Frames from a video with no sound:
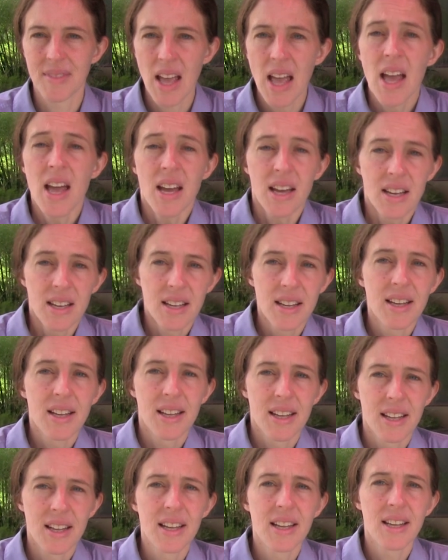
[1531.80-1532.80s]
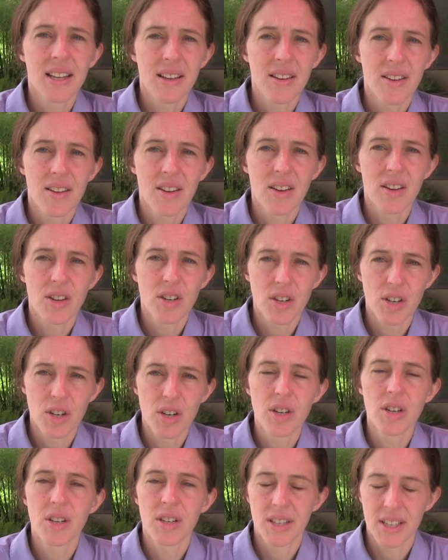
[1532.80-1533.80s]
besides religious groups, but we
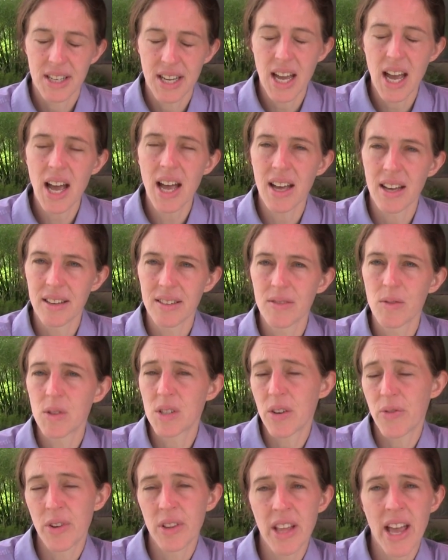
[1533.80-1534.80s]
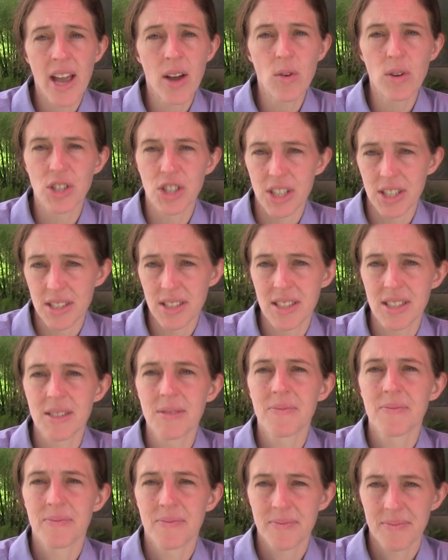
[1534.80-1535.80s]
have other yeah, people, different languages.
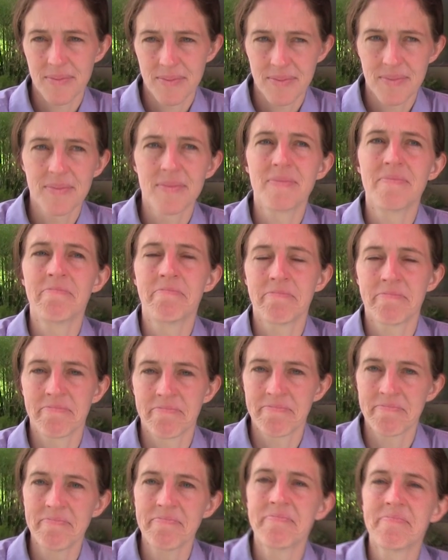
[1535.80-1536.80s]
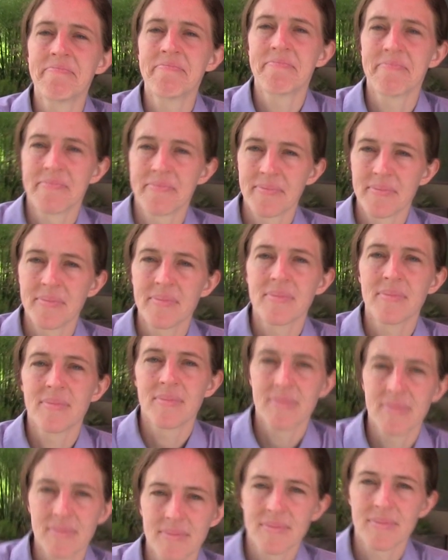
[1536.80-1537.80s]
Different languages. Mm-hmm. think it
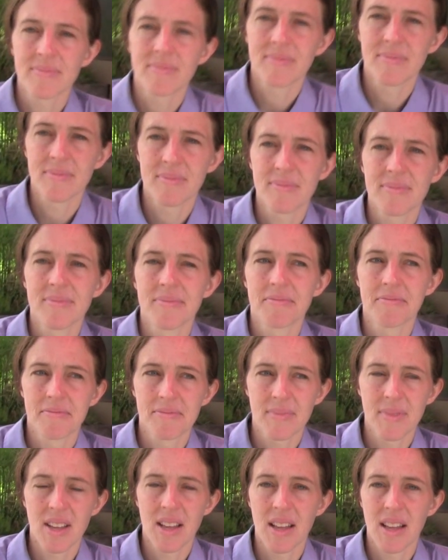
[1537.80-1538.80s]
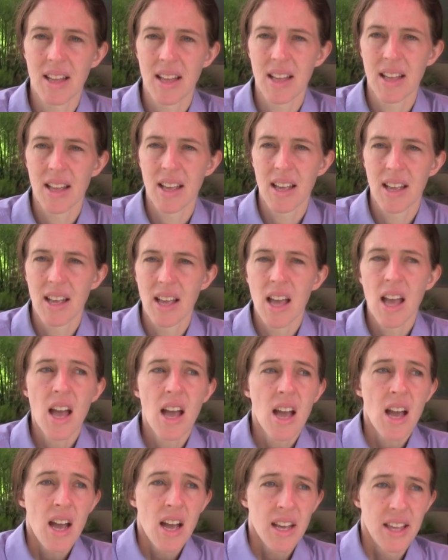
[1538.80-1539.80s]
could be in different languages as well.
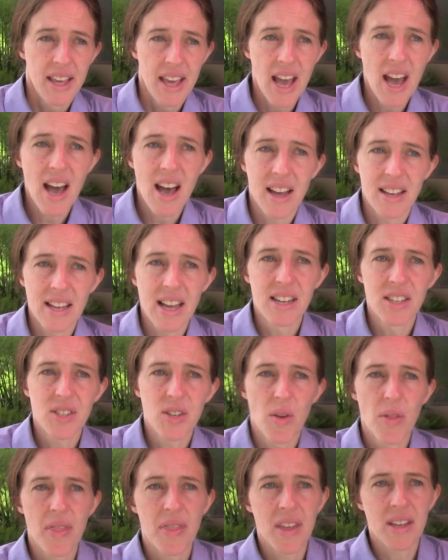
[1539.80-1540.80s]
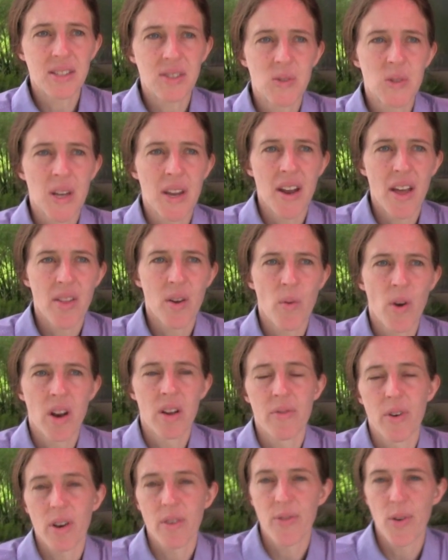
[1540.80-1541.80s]
Yeah, and so this is another one
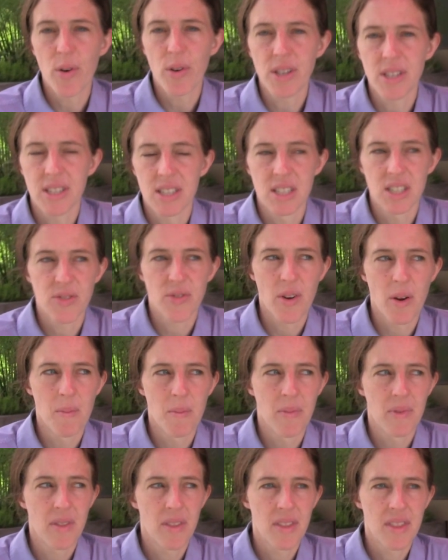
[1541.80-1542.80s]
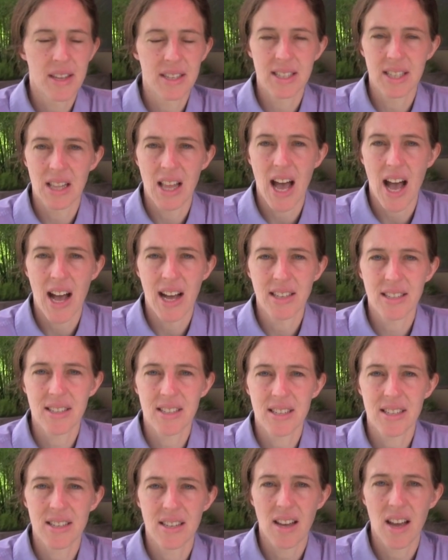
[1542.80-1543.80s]
of our focuses from this
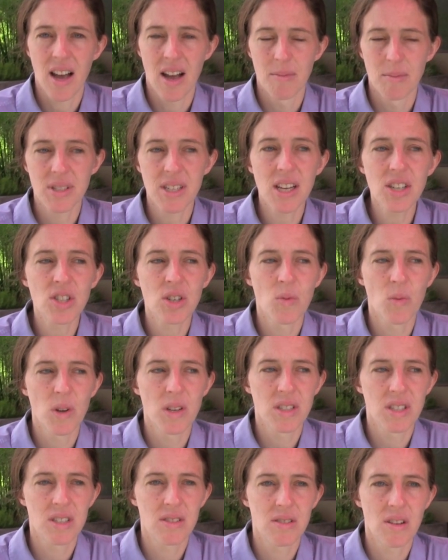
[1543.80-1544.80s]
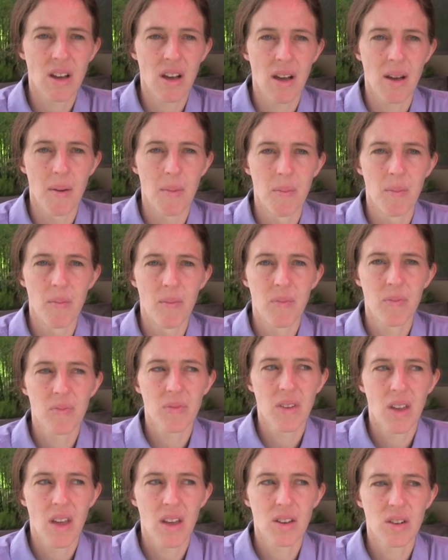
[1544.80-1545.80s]
last um, session was um,
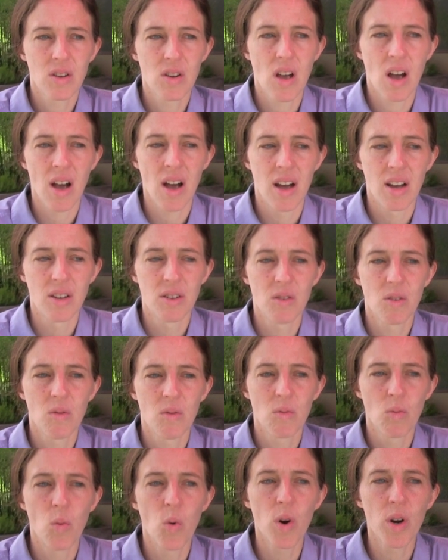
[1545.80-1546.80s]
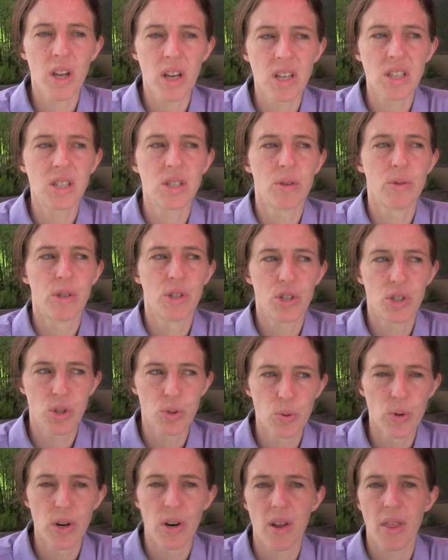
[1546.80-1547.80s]
uh, working to
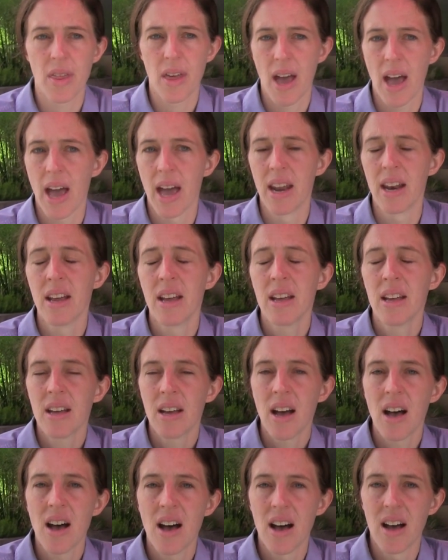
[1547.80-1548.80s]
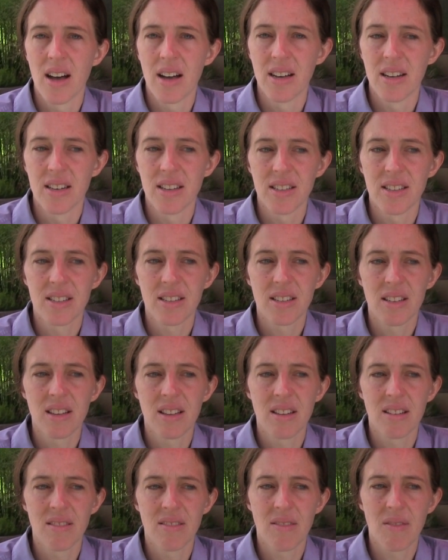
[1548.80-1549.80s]
ensure that uh,
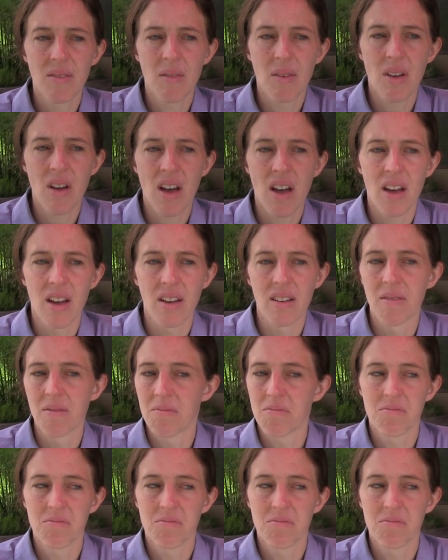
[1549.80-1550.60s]
uh,